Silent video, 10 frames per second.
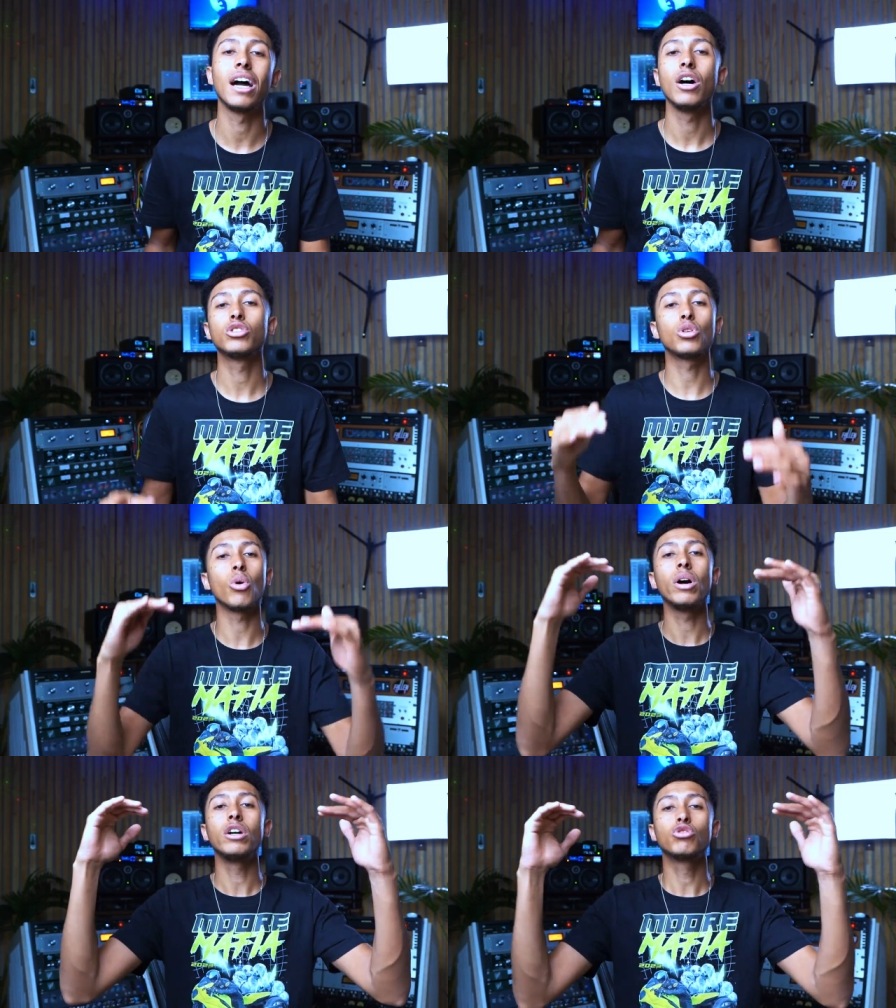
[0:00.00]

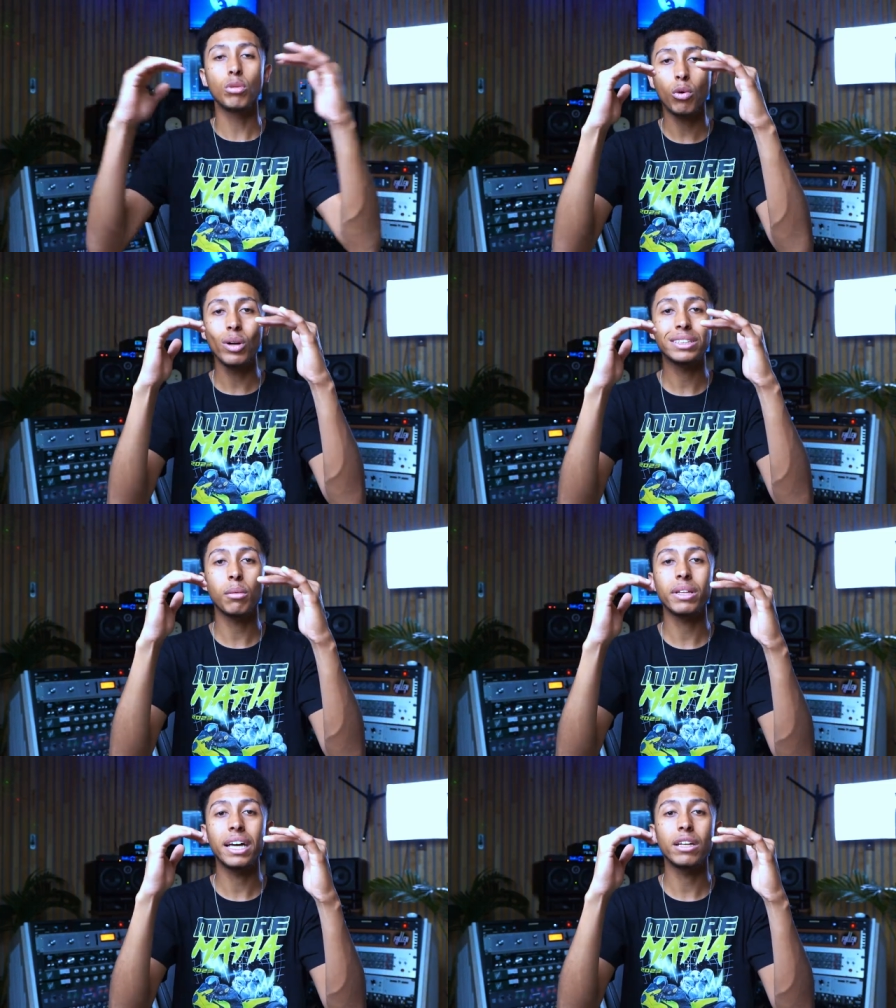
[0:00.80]
So trim away
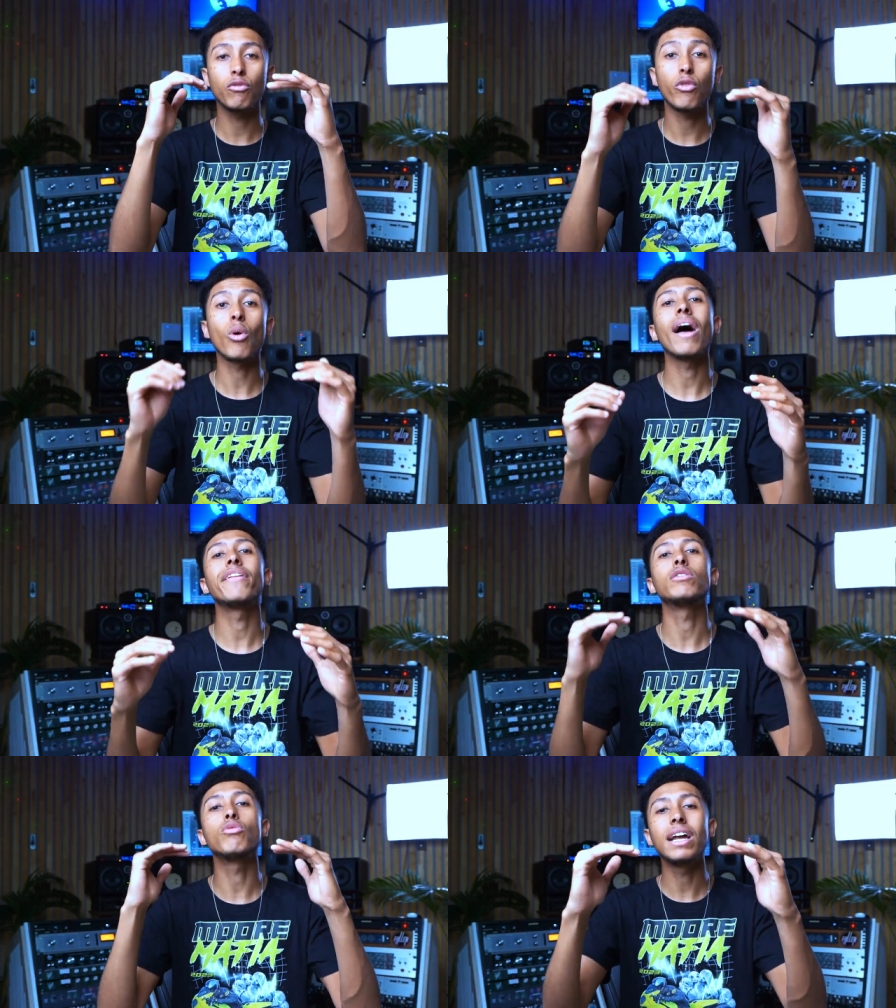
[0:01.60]
some of that info and
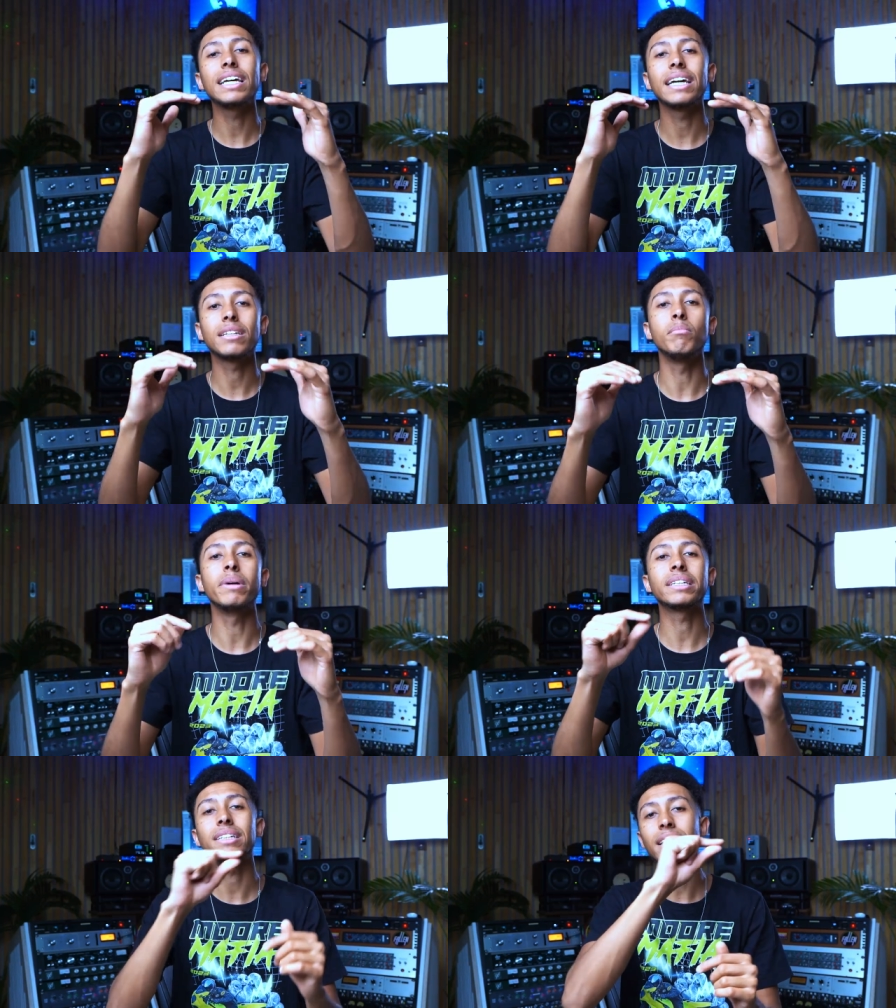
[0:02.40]
then really get to
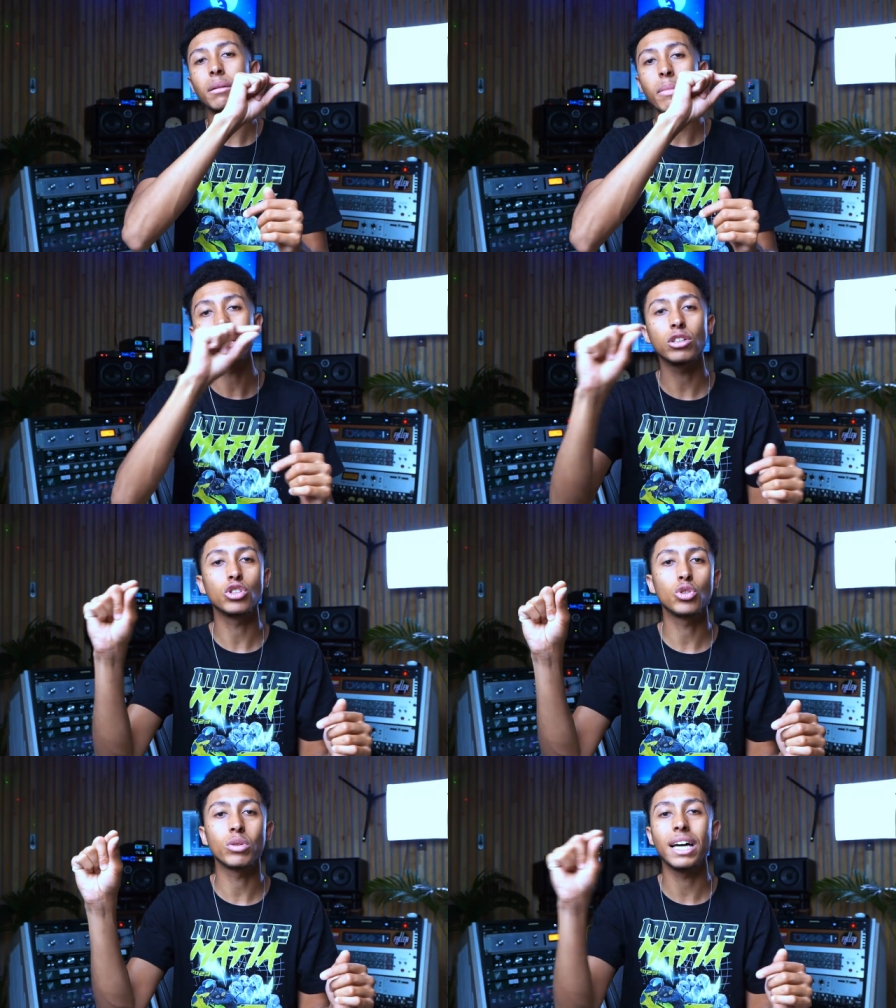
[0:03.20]
mixing and making
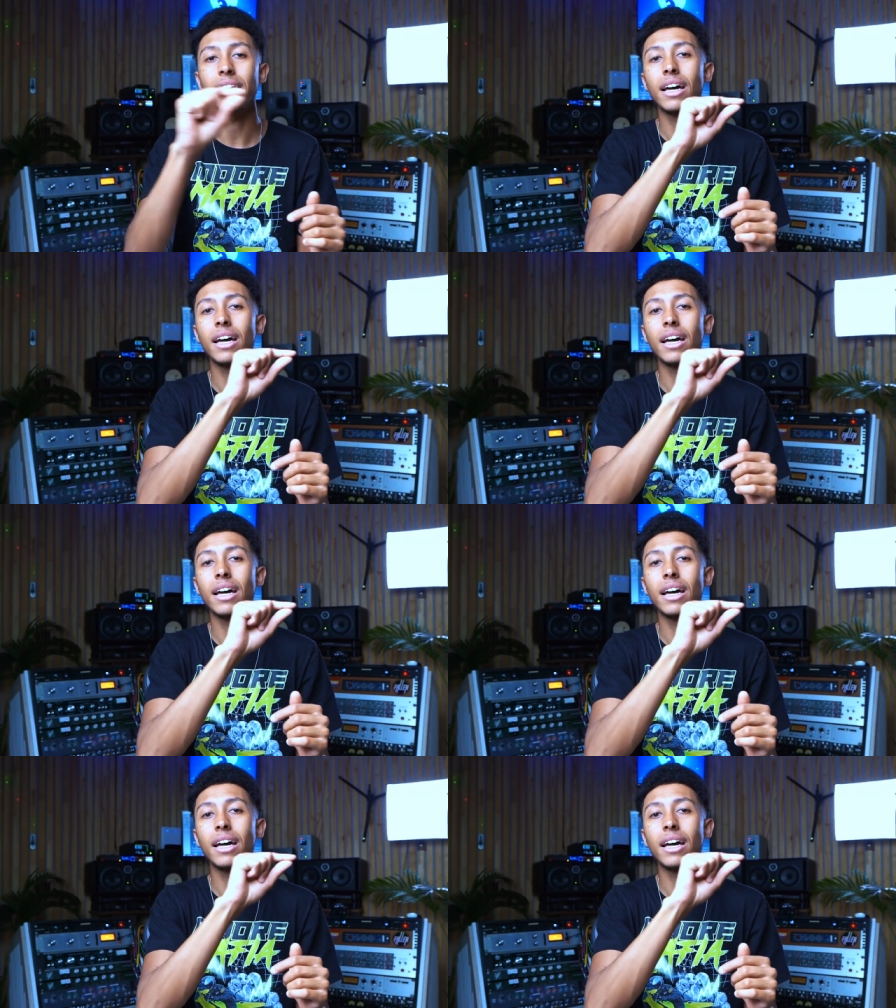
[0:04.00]
sure that,